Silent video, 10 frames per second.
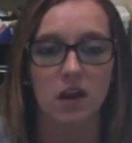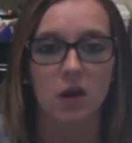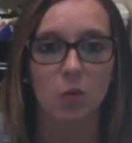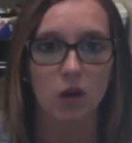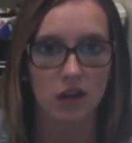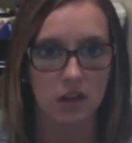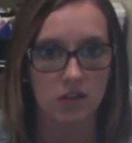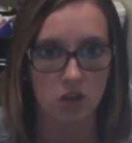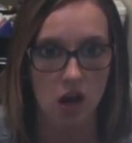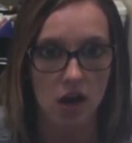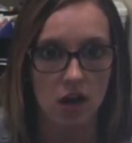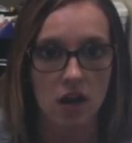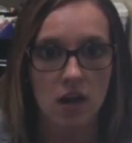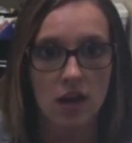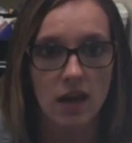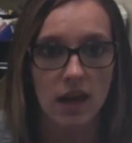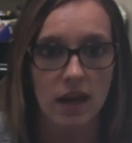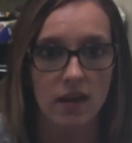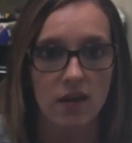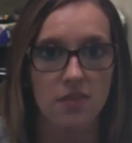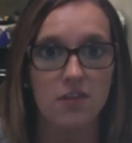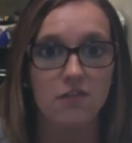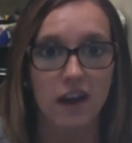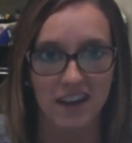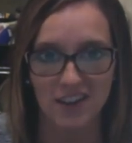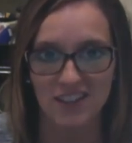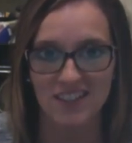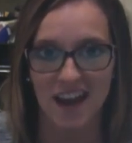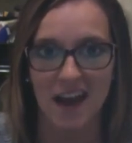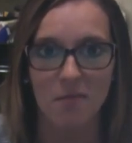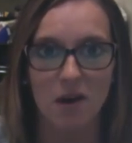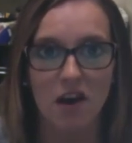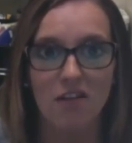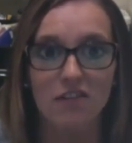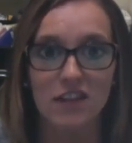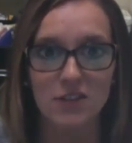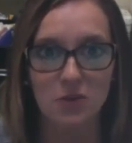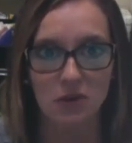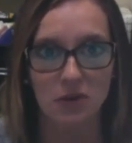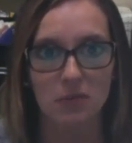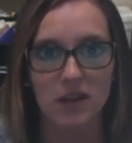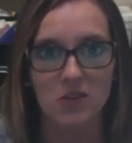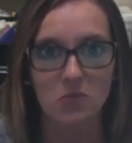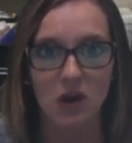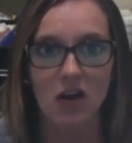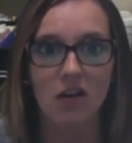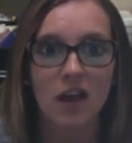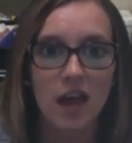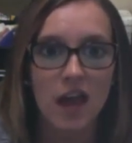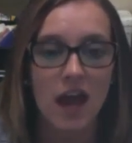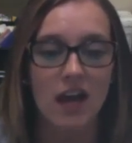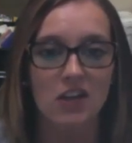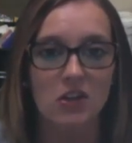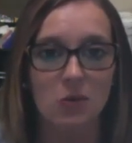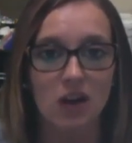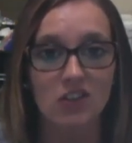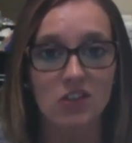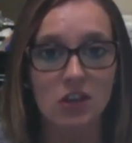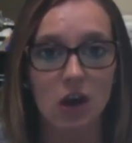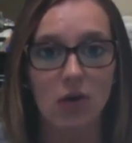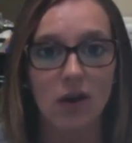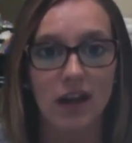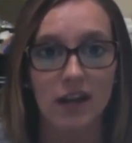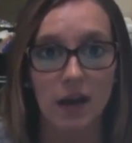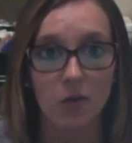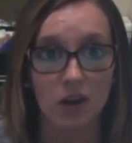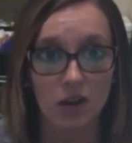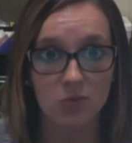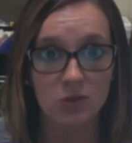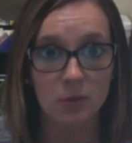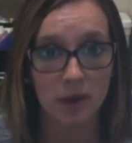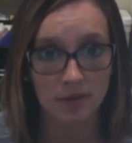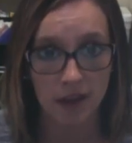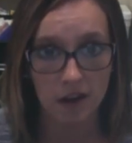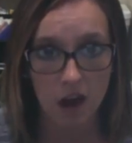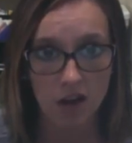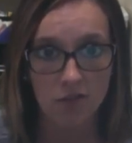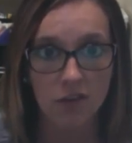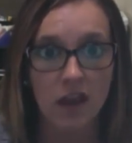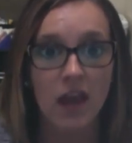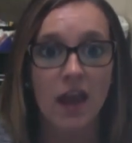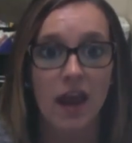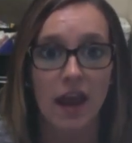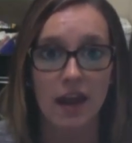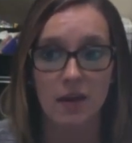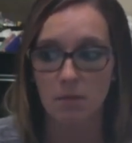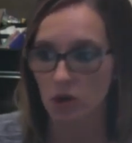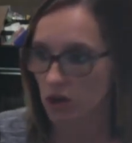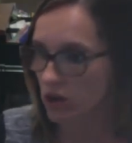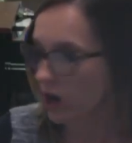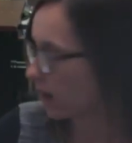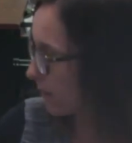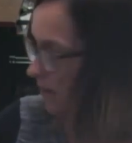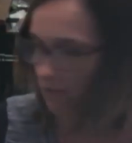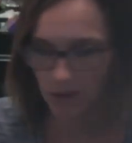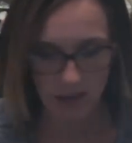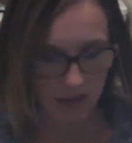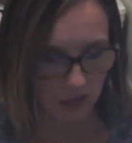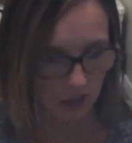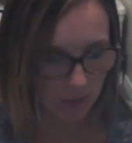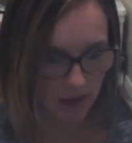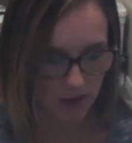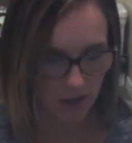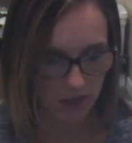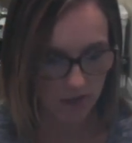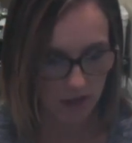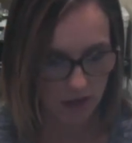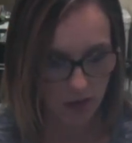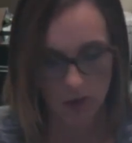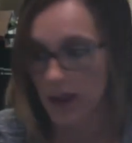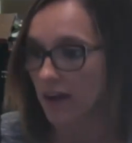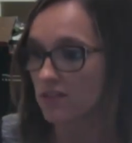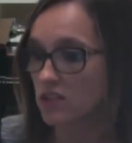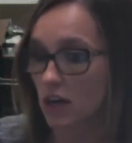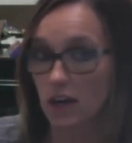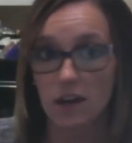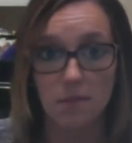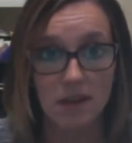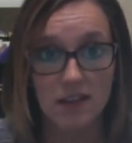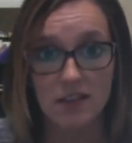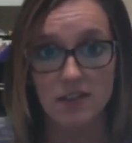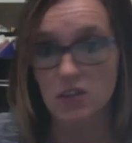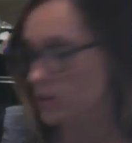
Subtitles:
Word doc in the files tab of this group as well, and you want to go, and I want you to print that off and put a copy of it in your binder that you have started, because as a